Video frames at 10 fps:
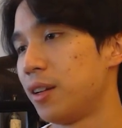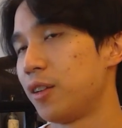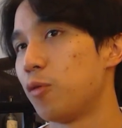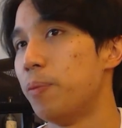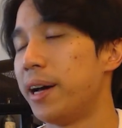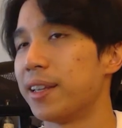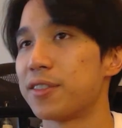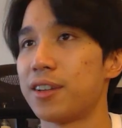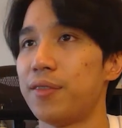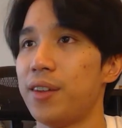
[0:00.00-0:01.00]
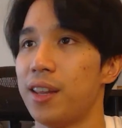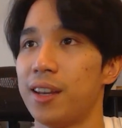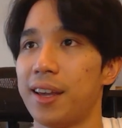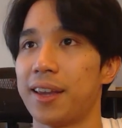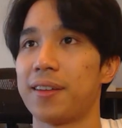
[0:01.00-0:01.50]
combating stuff, and then
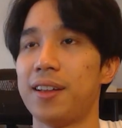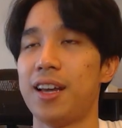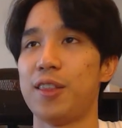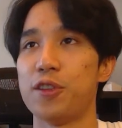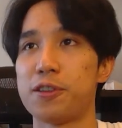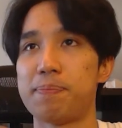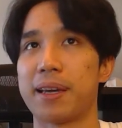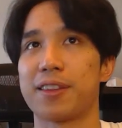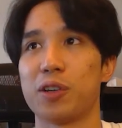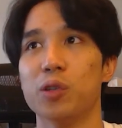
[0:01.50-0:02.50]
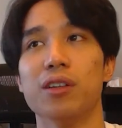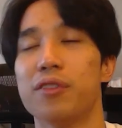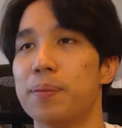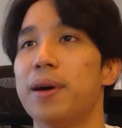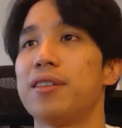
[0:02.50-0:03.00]
like the spectacle of
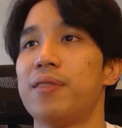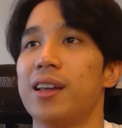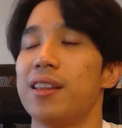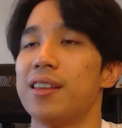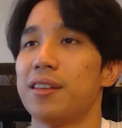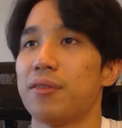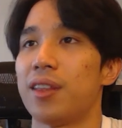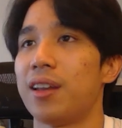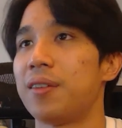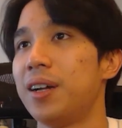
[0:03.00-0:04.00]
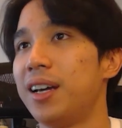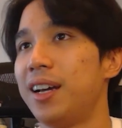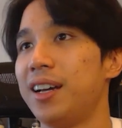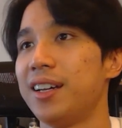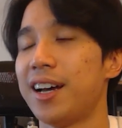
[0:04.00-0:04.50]
the boss fight at the end of that.
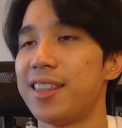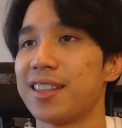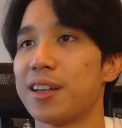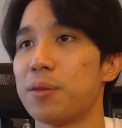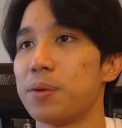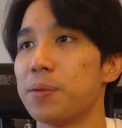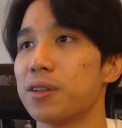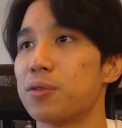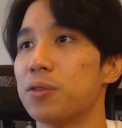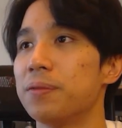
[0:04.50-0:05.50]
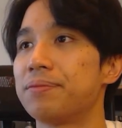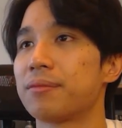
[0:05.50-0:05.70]
I think that'll be really cool.